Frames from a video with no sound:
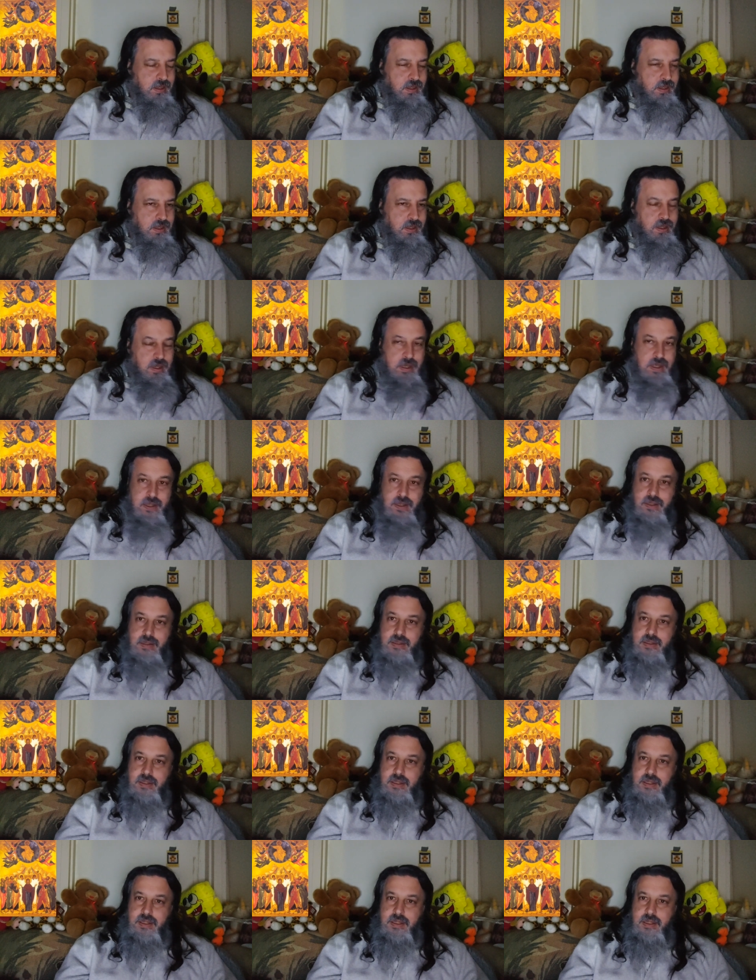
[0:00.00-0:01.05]

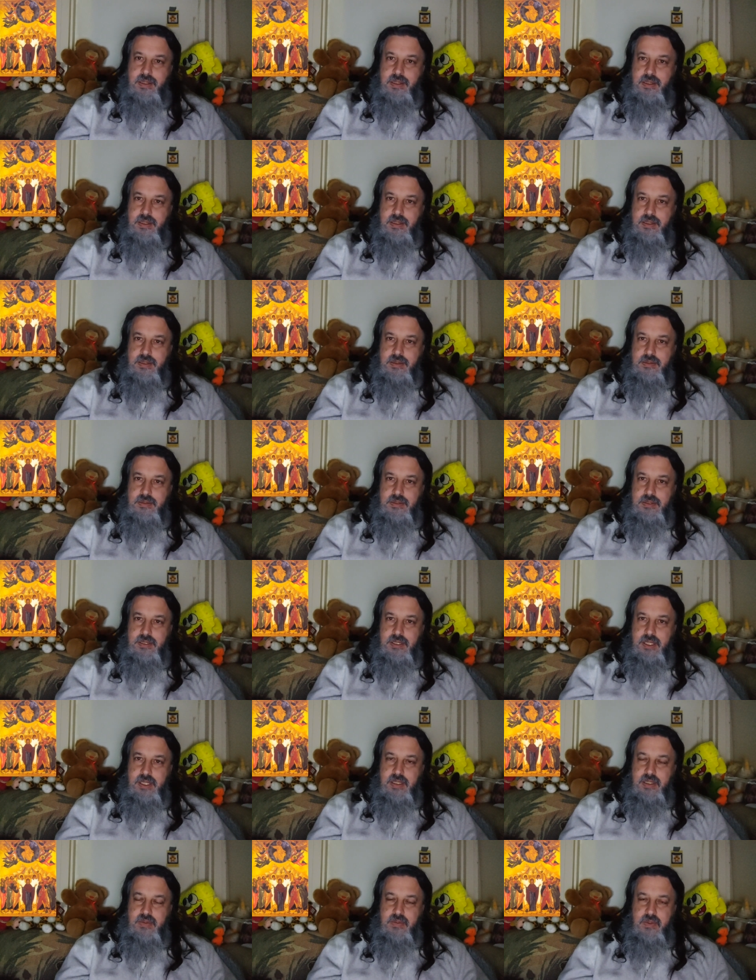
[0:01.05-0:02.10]
And uh,
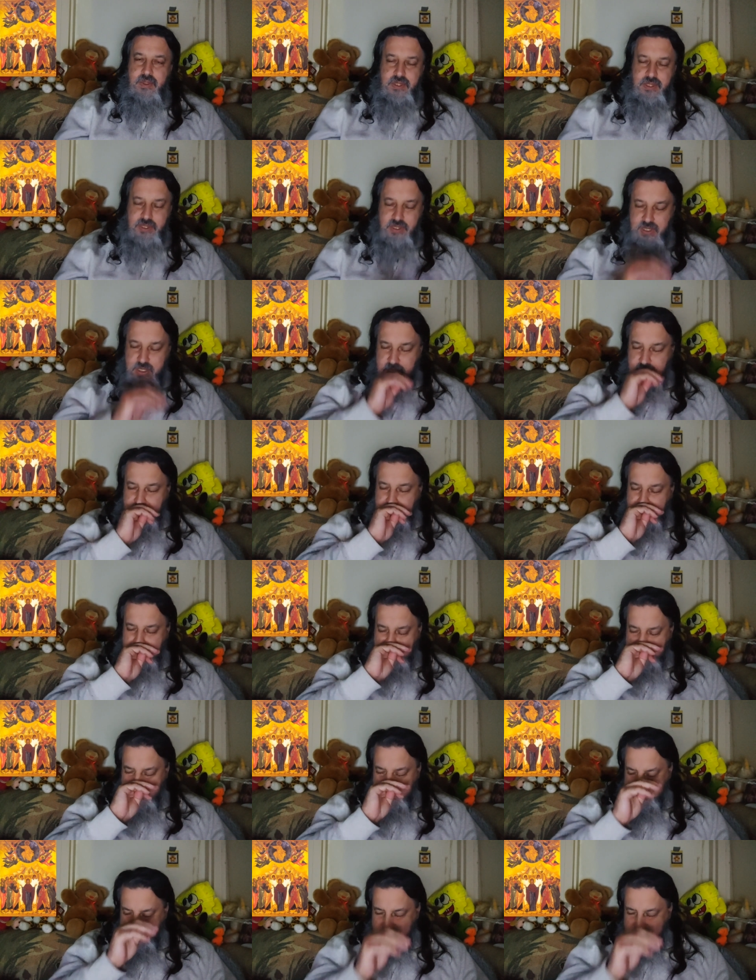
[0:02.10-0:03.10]
it was the uh,